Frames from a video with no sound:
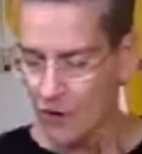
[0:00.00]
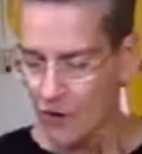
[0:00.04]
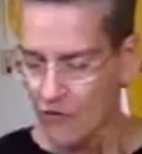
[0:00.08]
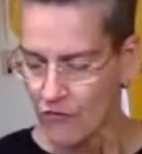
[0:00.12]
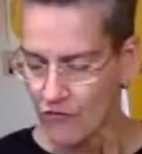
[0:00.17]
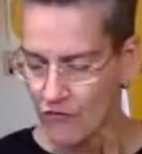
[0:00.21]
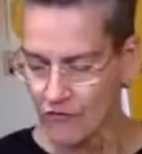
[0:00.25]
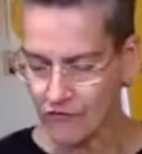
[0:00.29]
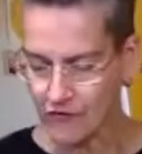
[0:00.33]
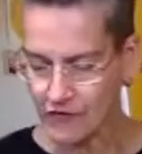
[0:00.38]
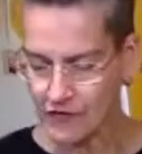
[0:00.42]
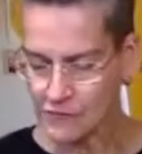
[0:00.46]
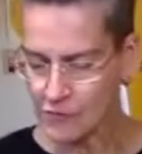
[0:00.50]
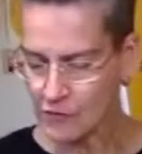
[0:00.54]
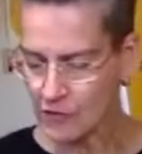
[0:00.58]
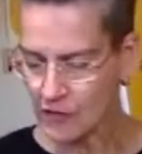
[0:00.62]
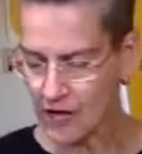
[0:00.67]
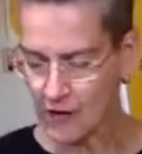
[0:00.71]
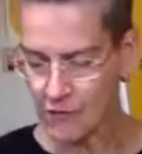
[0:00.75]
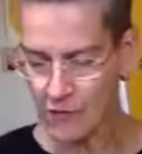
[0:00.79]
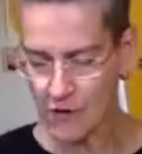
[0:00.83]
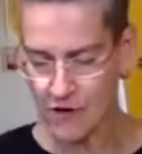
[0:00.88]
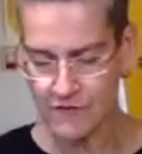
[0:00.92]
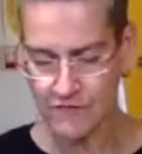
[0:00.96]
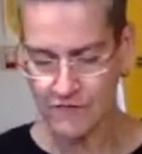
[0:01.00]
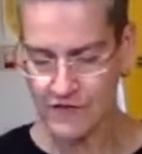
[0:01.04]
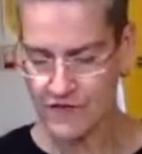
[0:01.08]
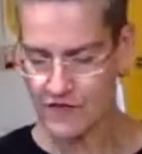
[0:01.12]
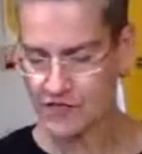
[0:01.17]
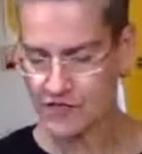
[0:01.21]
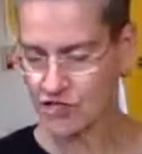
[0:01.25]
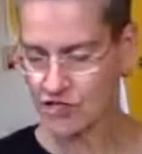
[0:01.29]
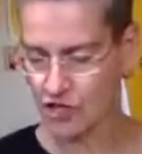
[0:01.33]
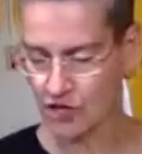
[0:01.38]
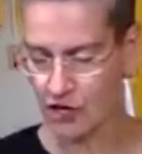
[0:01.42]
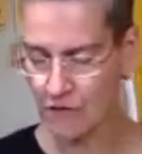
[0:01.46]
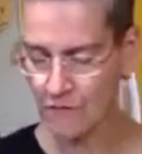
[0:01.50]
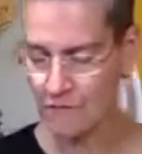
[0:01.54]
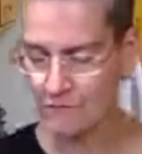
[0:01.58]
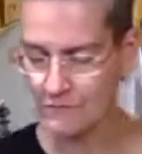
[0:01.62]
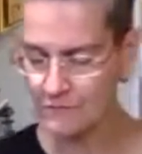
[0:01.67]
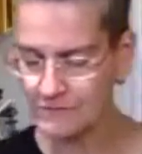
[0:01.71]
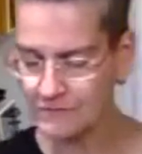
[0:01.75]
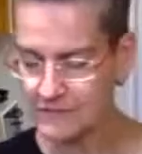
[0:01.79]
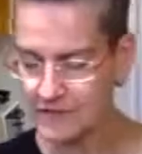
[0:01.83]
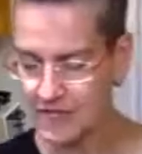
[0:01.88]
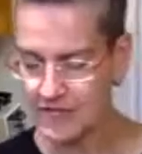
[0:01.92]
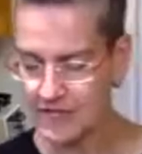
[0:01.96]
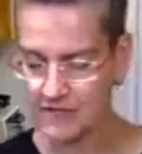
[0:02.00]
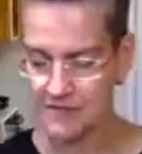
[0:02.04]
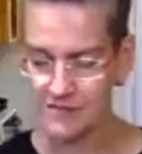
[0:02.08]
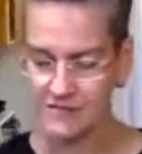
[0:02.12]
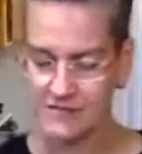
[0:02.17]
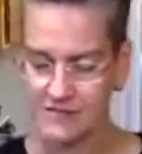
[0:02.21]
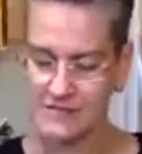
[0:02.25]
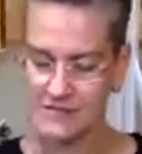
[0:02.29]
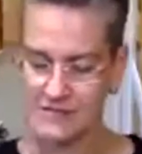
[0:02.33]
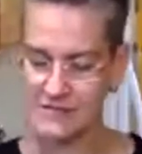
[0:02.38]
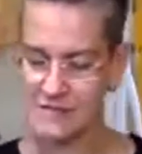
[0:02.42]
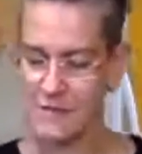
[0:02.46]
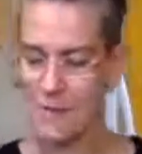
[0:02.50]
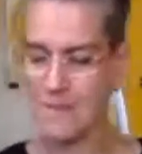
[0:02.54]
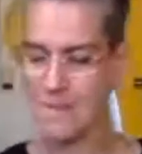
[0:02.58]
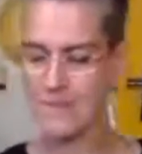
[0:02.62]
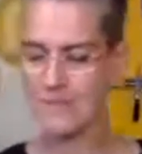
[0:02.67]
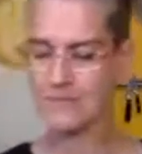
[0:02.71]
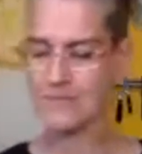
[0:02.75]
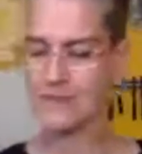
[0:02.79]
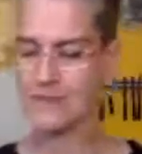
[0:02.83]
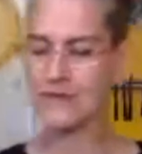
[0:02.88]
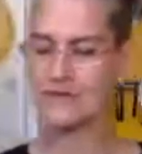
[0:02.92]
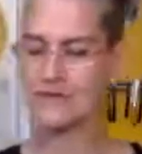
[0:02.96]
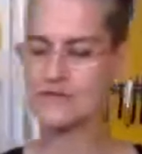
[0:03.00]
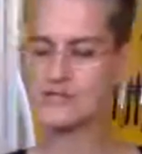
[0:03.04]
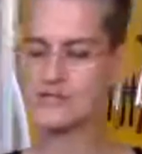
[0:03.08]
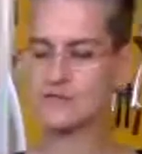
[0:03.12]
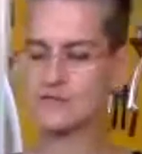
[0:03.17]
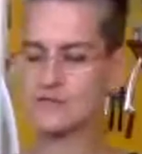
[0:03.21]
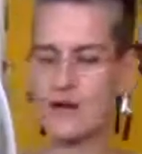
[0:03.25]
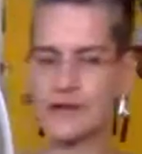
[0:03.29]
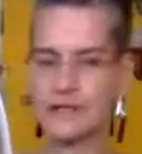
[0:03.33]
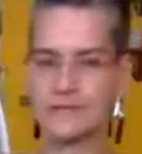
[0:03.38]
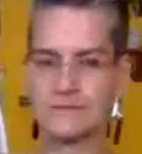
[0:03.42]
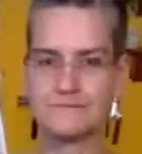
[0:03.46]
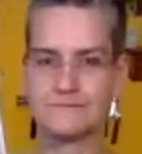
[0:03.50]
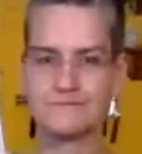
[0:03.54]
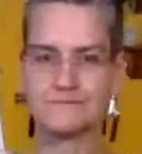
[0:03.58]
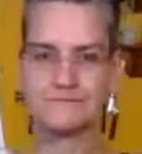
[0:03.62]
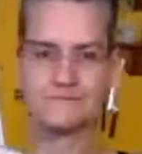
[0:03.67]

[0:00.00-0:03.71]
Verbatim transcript: the first book I want to feature is this one.